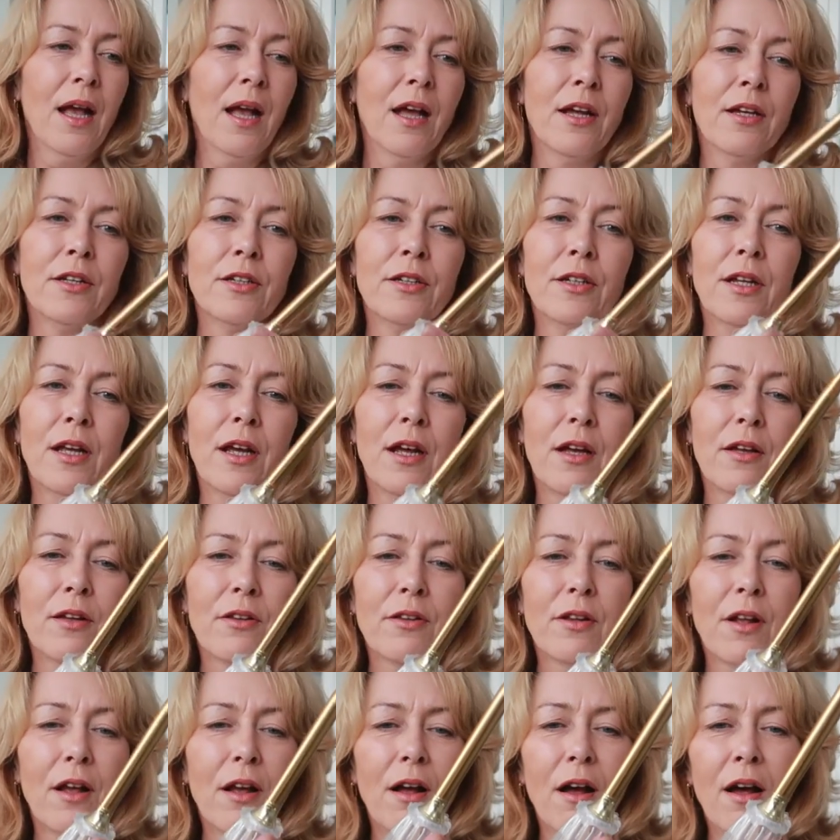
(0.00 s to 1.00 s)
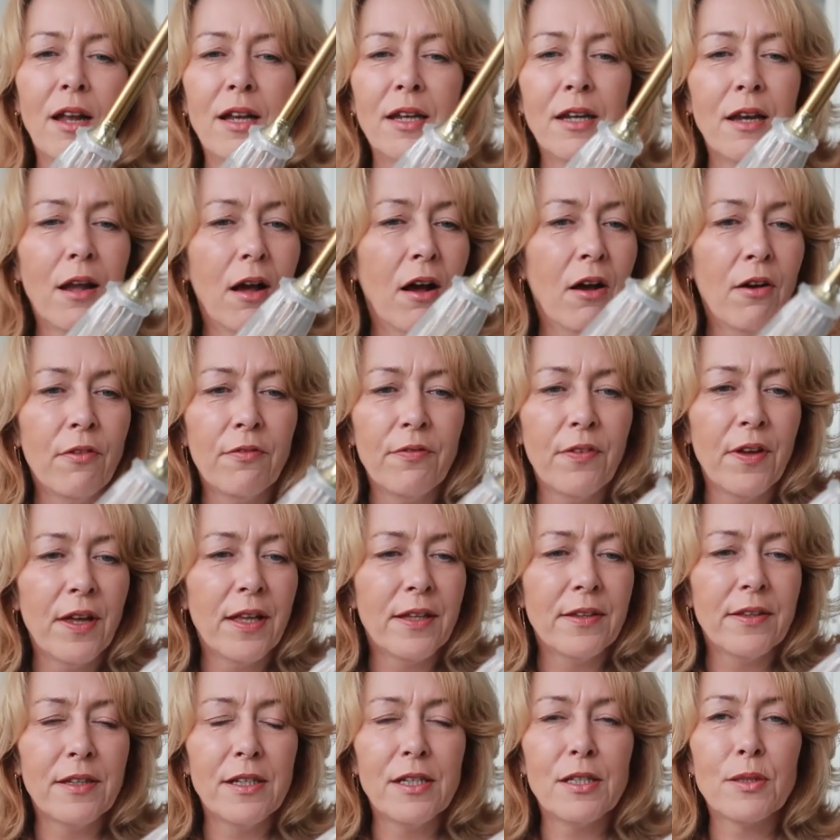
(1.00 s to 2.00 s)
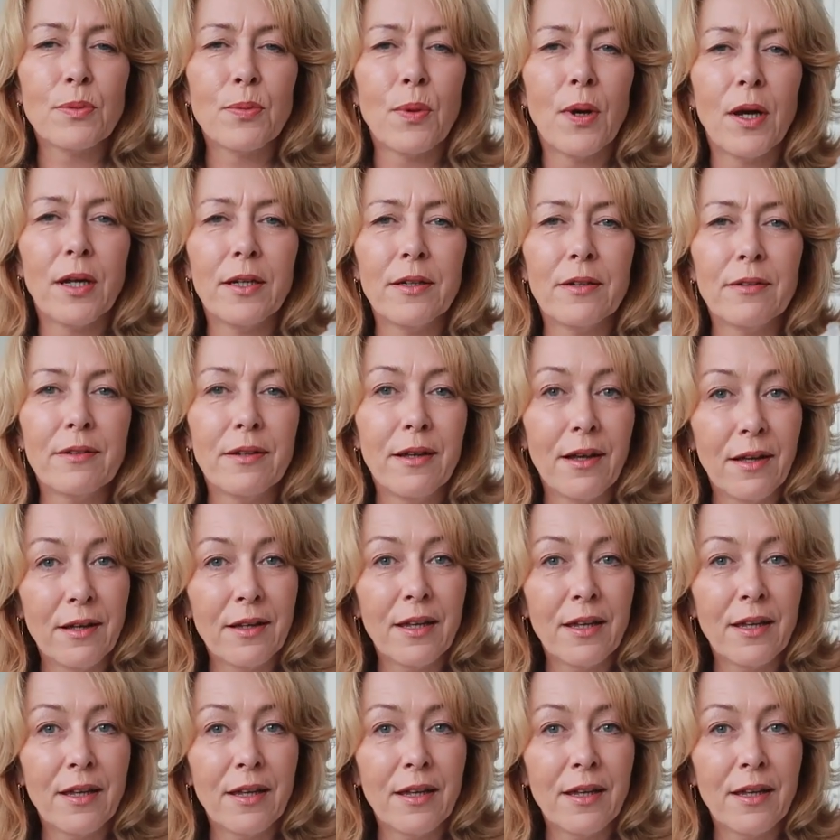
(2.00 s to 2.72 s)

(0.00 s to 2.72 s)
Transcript: And I found this one